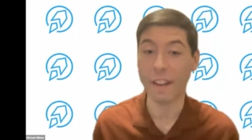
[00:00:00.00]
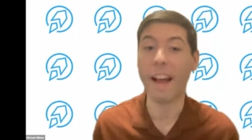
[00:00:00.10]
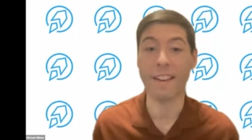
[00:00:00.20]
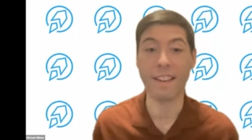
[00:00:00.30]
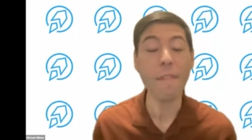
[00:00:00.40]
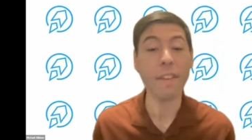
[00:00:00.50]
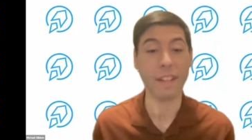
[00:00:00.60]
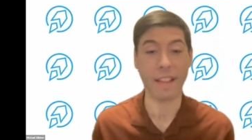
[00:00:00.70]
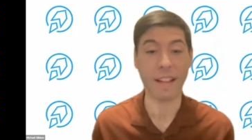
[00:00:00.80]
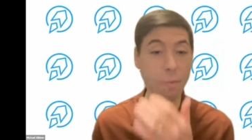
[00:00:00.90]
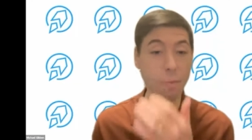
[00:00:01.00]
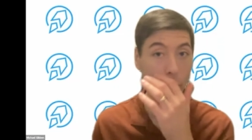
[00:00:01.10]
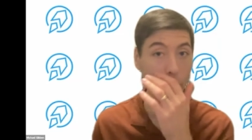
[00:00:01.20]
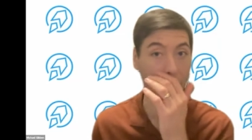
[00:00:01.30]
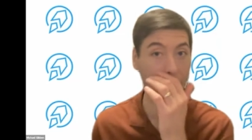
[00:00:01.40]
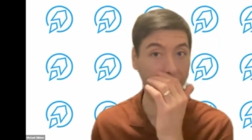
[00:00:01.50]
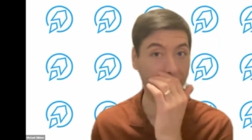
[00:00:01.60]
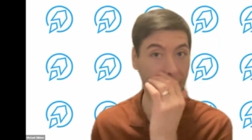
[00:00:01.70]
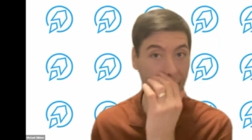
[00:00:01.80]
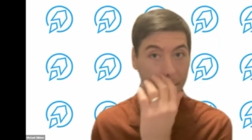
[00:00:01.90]
Yeah, definitely. That's a roadblock.
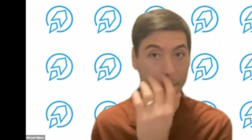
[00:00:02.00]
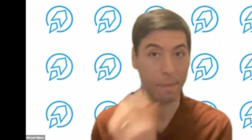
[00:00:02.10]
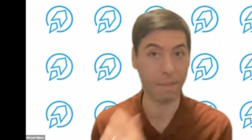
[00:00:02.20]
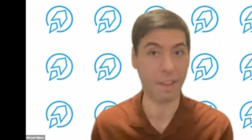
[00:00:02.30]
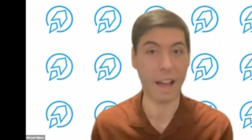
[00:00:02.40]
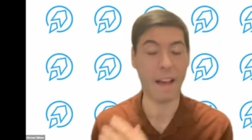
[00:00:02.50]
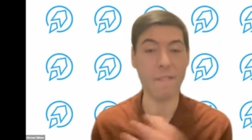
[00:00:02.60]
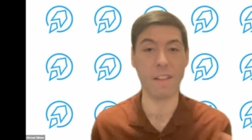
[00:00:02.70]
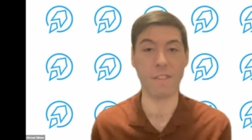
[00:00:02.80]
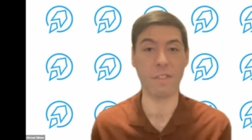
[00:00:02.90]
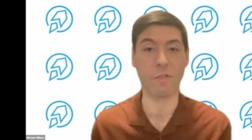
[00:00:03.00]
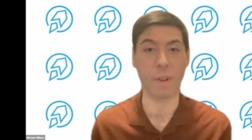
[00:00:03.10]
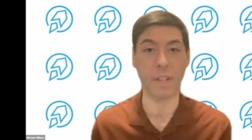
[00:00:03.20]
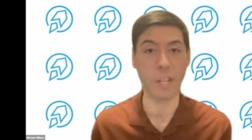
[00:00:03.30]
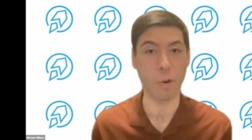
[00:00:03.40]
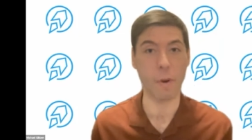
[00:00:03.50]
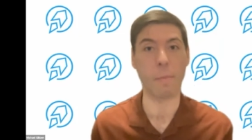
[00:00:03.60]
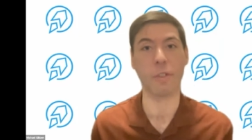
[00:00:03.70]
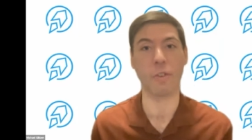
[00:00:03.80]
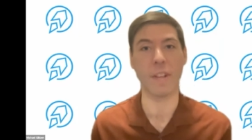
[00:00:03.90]
Like um to have that. So that's great that you were
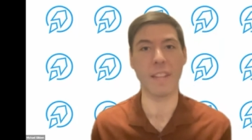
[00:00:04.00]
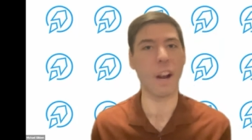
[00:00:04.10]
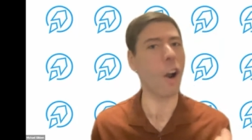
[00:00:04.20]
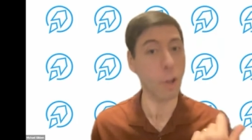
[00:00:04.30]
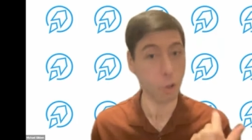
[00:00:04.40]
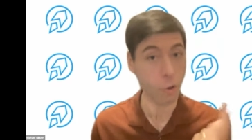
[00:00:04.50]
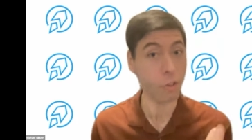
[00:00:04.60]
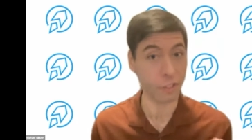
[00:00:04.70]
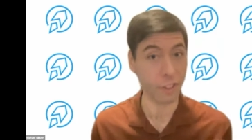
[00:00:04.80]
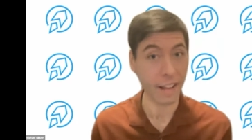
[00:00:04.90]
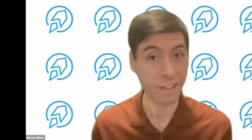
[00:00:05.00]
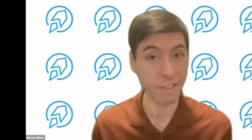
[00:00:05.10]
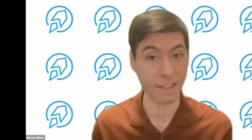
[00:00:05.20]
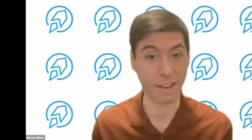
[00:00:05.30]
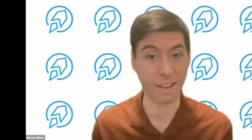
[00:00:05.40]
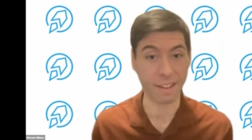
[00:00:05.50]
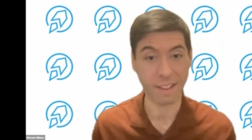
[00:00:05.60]
able to create that oh, on Google Slides. You said.